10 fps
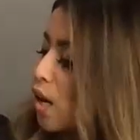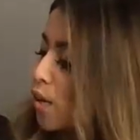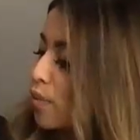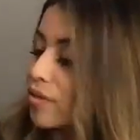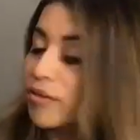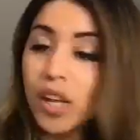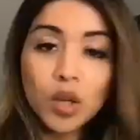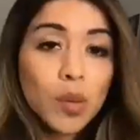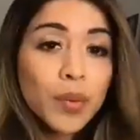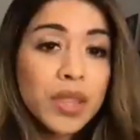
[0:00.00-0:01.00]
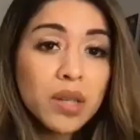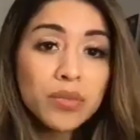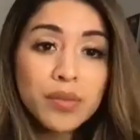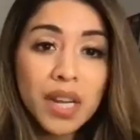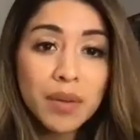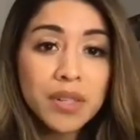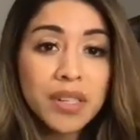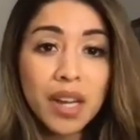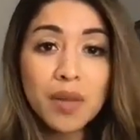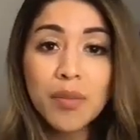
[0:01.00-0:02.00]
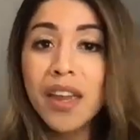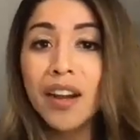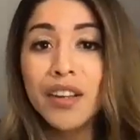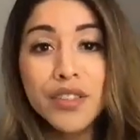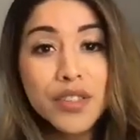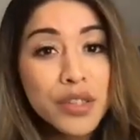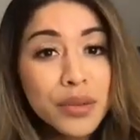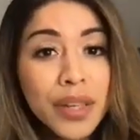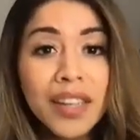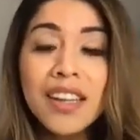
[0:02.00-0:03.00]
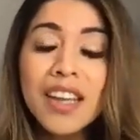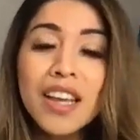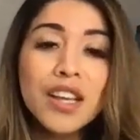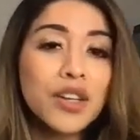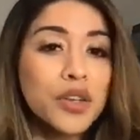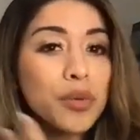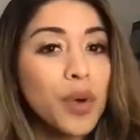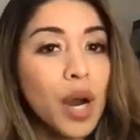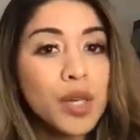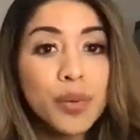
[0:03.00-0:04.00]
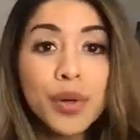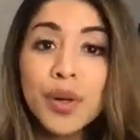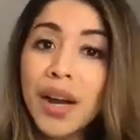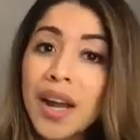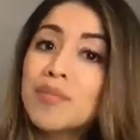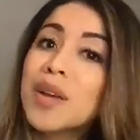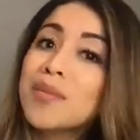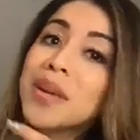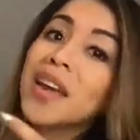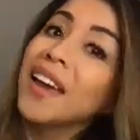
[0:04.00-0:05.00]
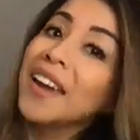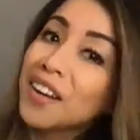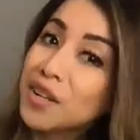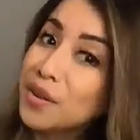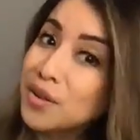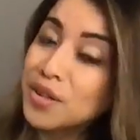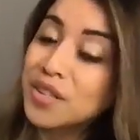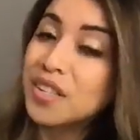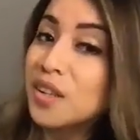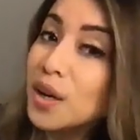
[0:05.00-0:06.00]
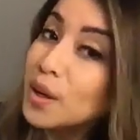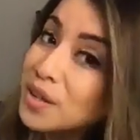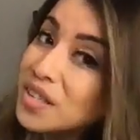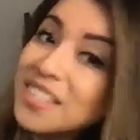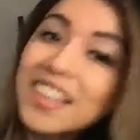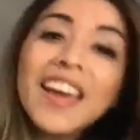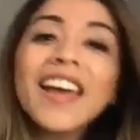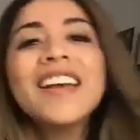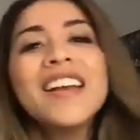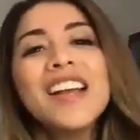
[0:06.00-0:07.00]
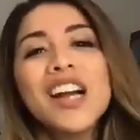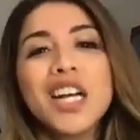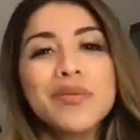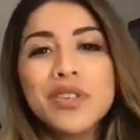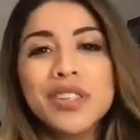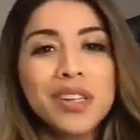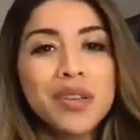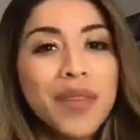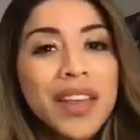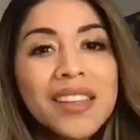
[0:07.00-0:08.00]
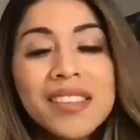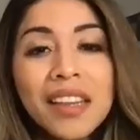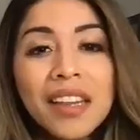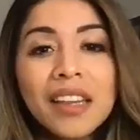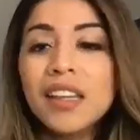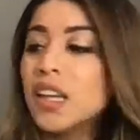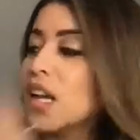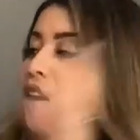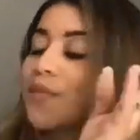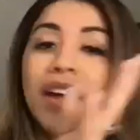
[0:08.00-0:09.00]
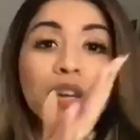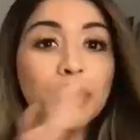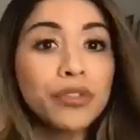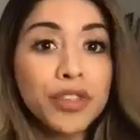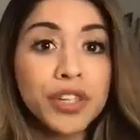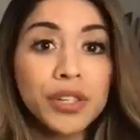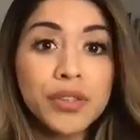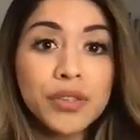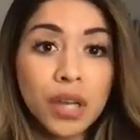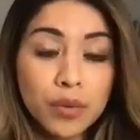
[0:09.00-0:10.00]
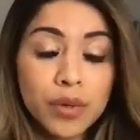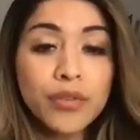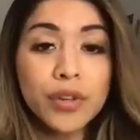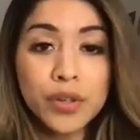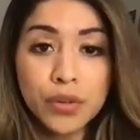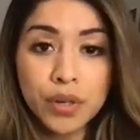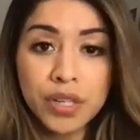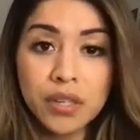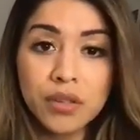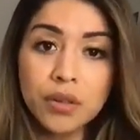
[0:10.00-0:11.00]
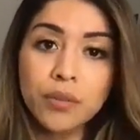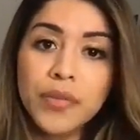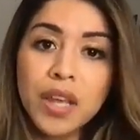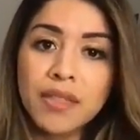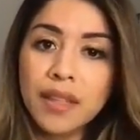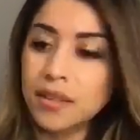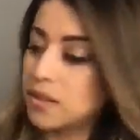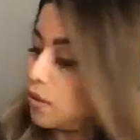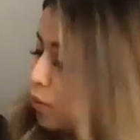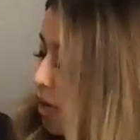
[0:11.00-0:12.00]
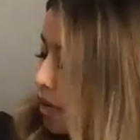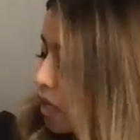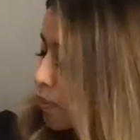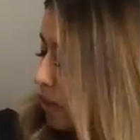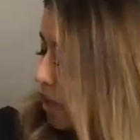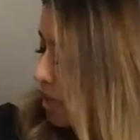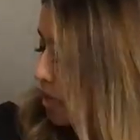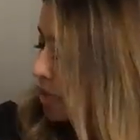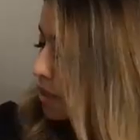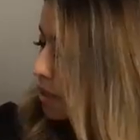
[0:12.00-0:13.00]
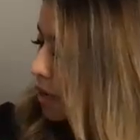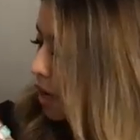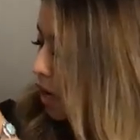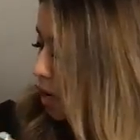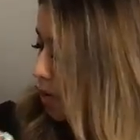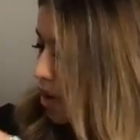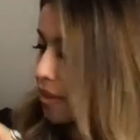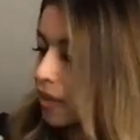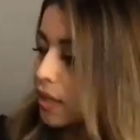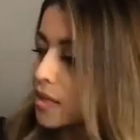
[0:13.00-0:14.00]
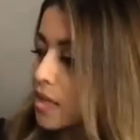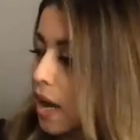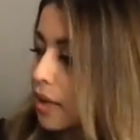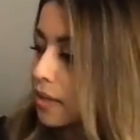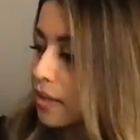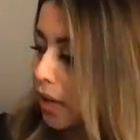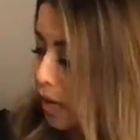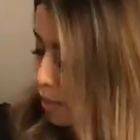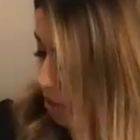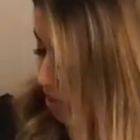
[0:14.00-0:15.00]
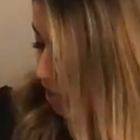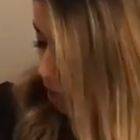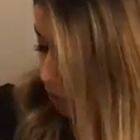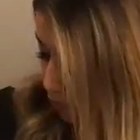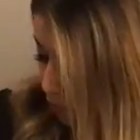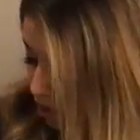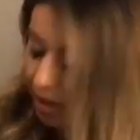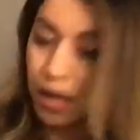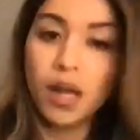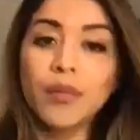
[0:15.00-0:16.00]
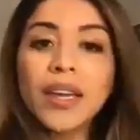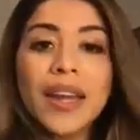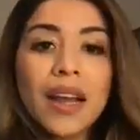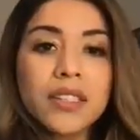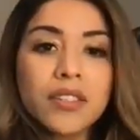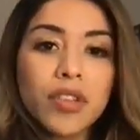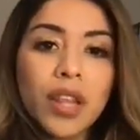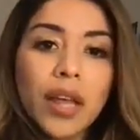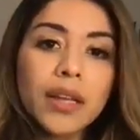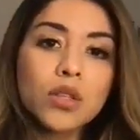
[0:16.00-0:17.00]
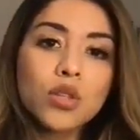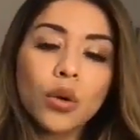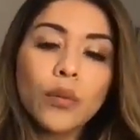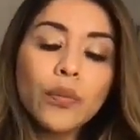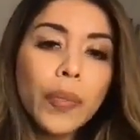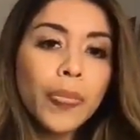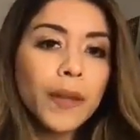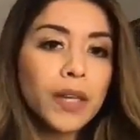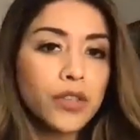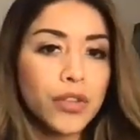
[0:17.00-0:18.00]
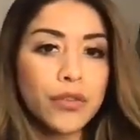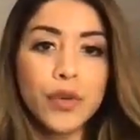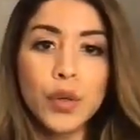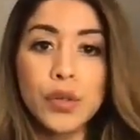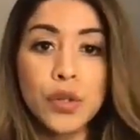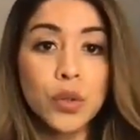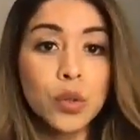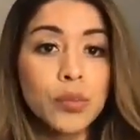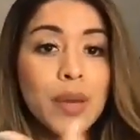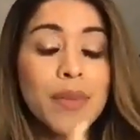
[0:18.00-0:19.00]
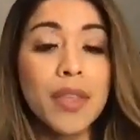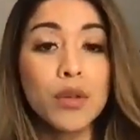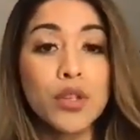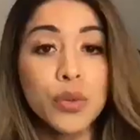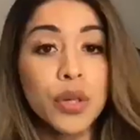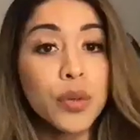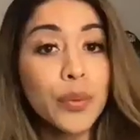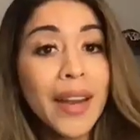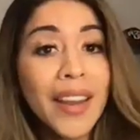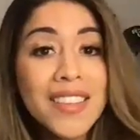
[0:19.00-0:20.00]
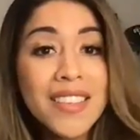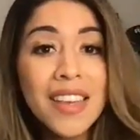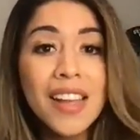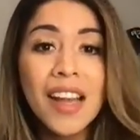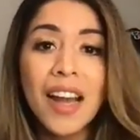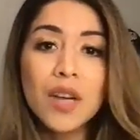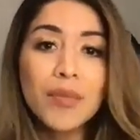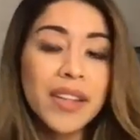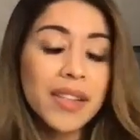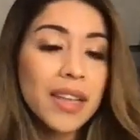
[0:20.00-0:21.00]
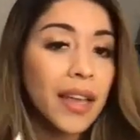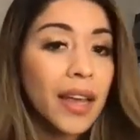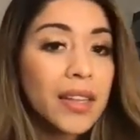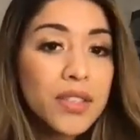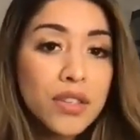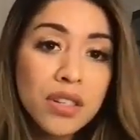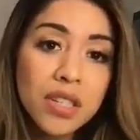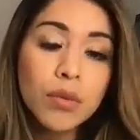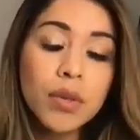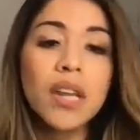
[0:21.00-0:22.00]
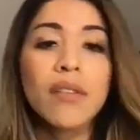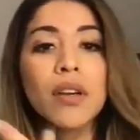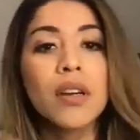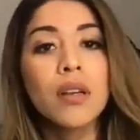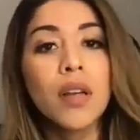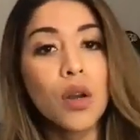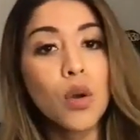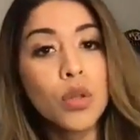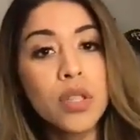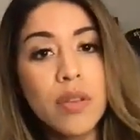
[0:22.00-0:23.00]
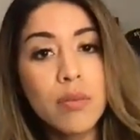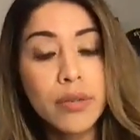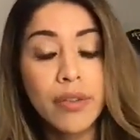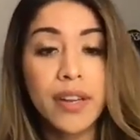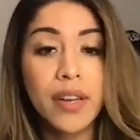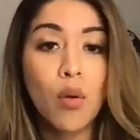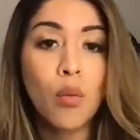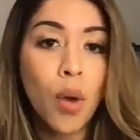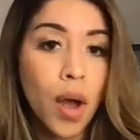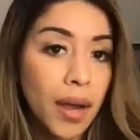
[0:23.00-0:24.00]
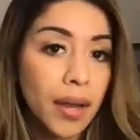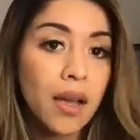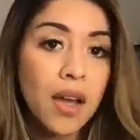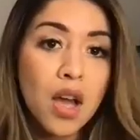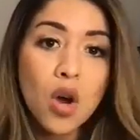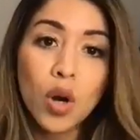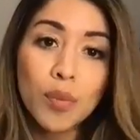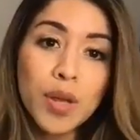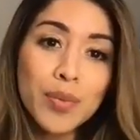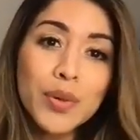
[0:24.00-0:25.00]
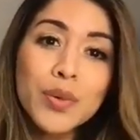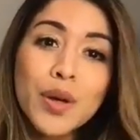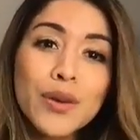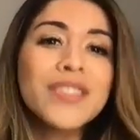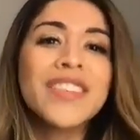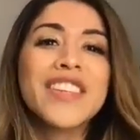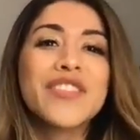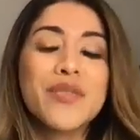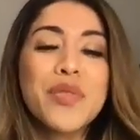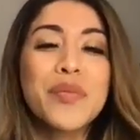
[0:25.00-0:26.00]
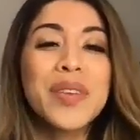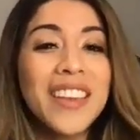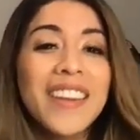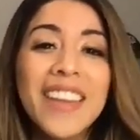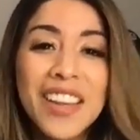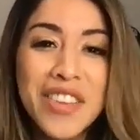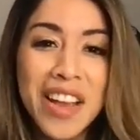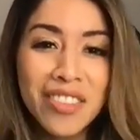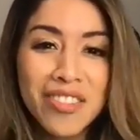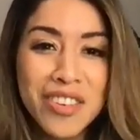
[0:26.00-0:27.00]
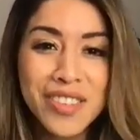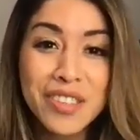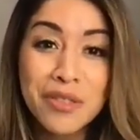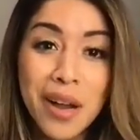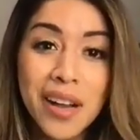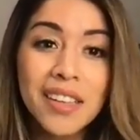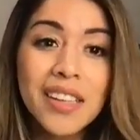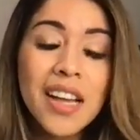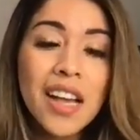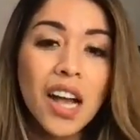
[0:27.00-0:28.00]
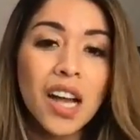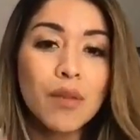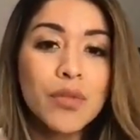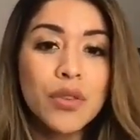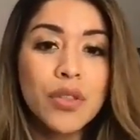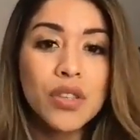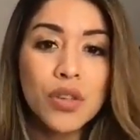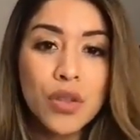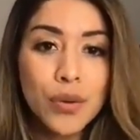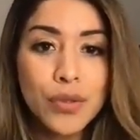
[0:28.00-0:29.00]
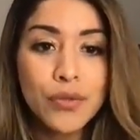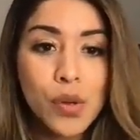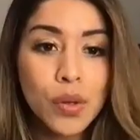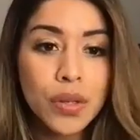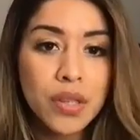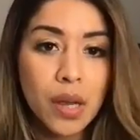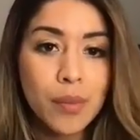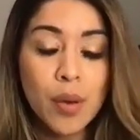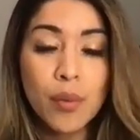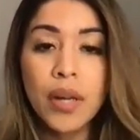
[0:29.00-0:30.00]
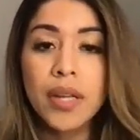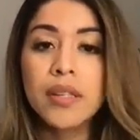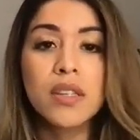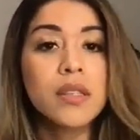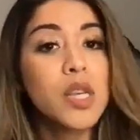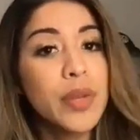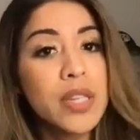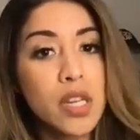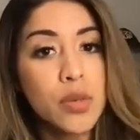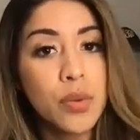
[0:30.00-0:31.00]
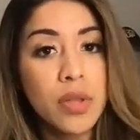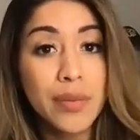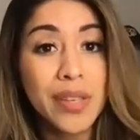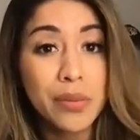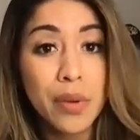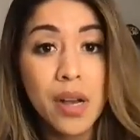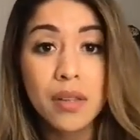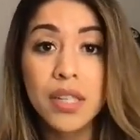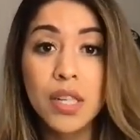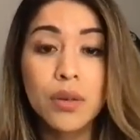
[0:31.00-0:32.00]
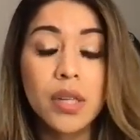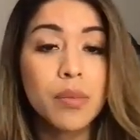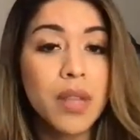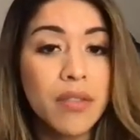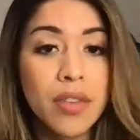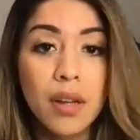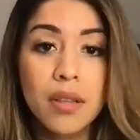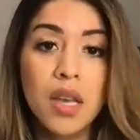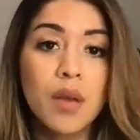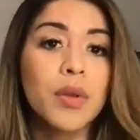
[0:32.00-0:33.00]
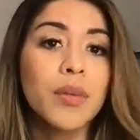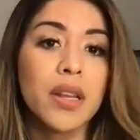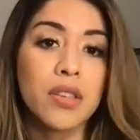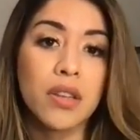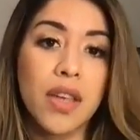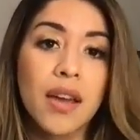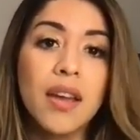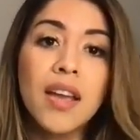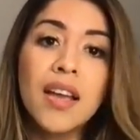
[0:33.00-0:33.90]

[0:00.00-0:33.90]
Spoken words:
We follow up with them from time to time. Hey, how are you doing? You rocked program. Maybe, hey, are you interested in coaching yet? You did amazing. And referral sources. So that's where I keep these. And then in the last tab, I keep my inactive clients. So these are the folks who maybe they were doing great and they canceled and we never got a hold of them to find out why, or people who ghosted us from the beginning. We have those as well. So these are those folks. I want to just keep in touch with them as well, and, keep loving on them and make sure that